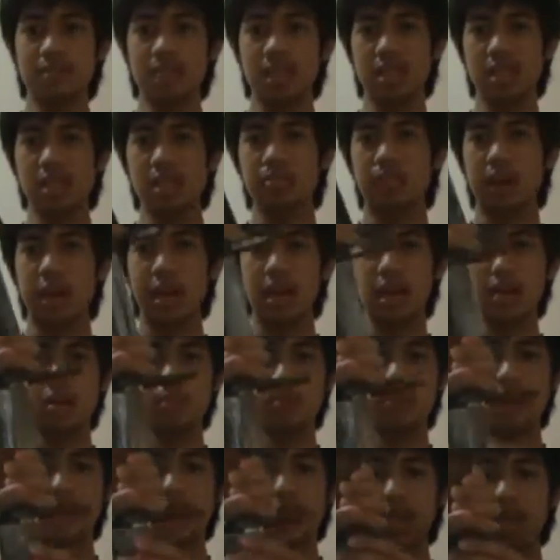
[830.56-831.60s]

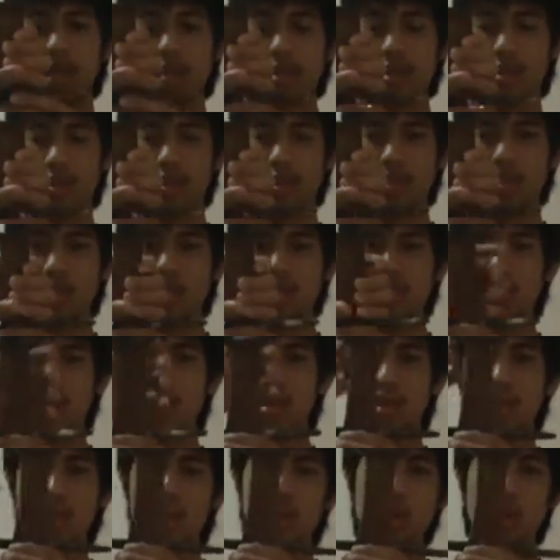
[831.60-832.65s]
inspired by
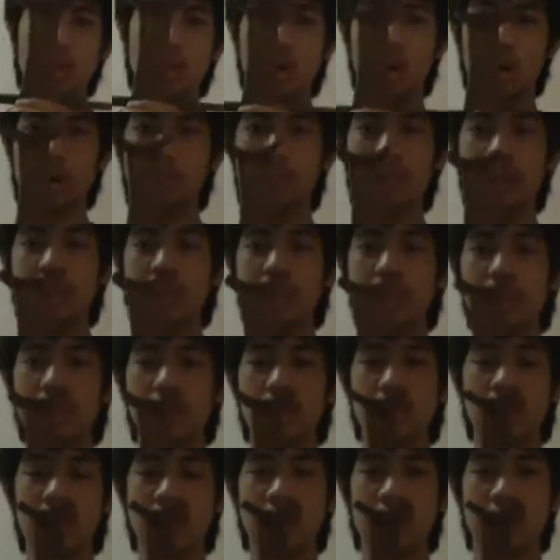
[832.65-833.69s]
Norman
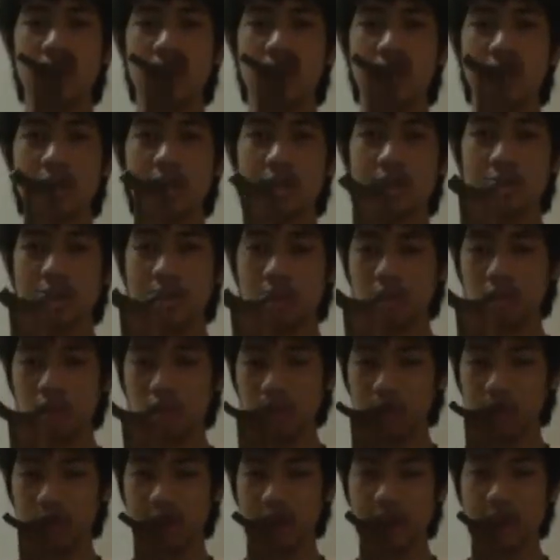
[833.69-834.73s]

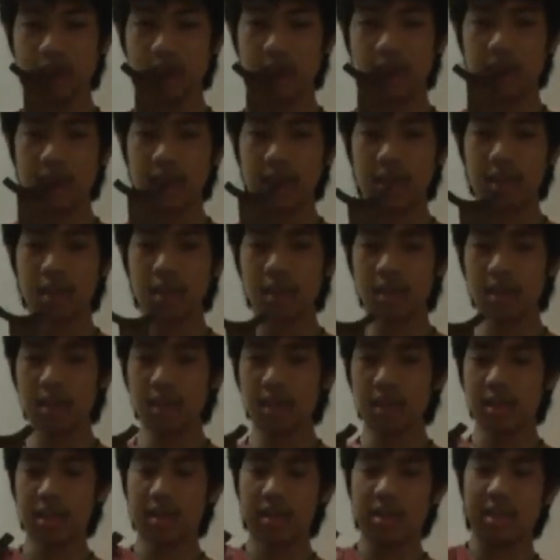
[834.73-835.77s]
design.
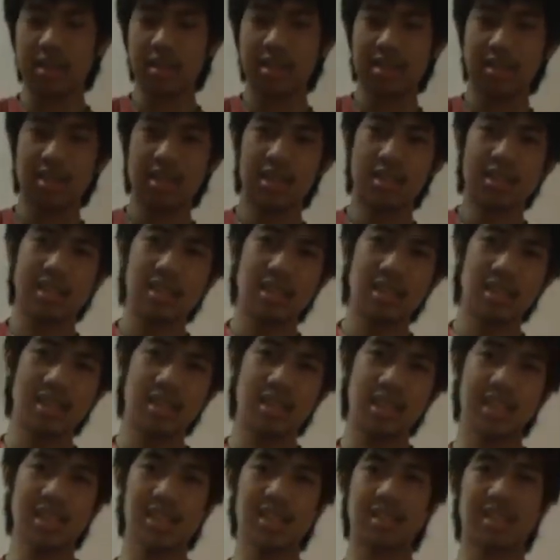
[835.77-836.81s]

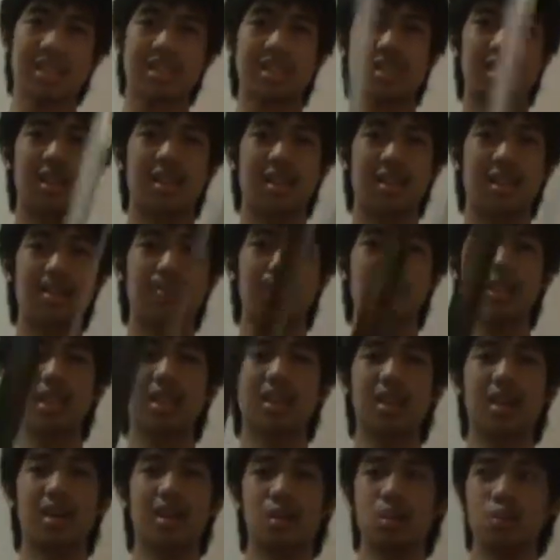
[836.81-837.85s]
It's a
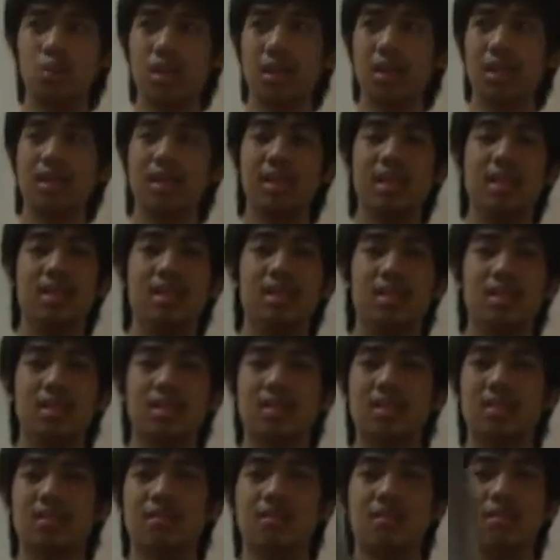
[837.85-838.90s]
bit unwieldy
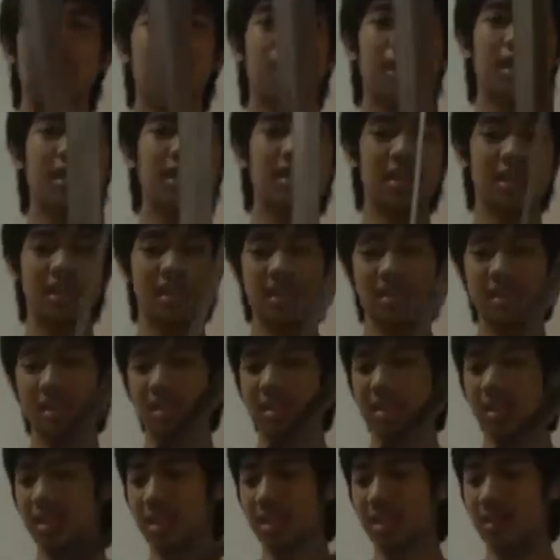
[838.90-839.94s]
for my
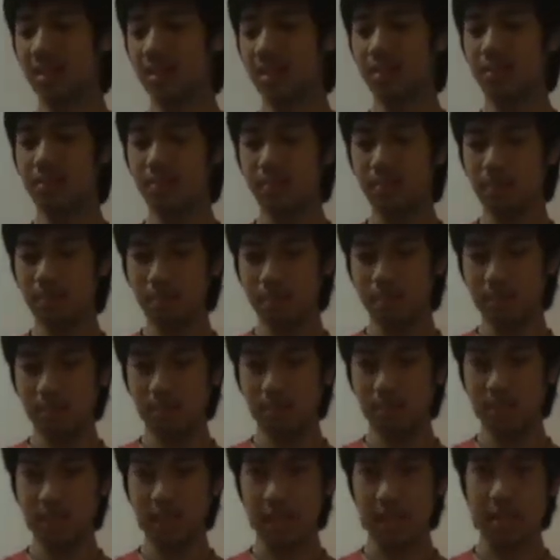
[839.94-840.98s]
taste. The
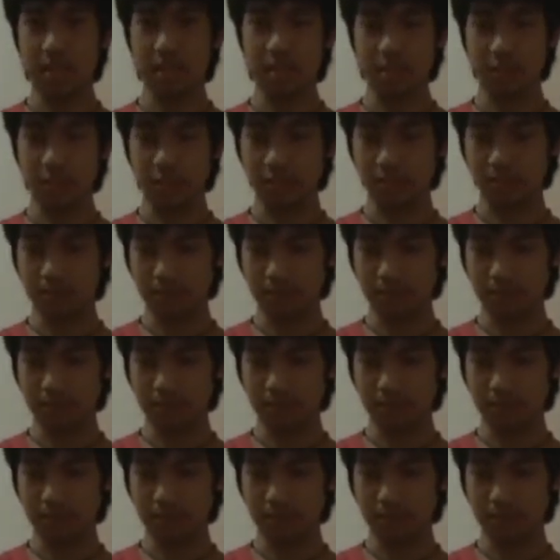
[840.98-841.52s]
center of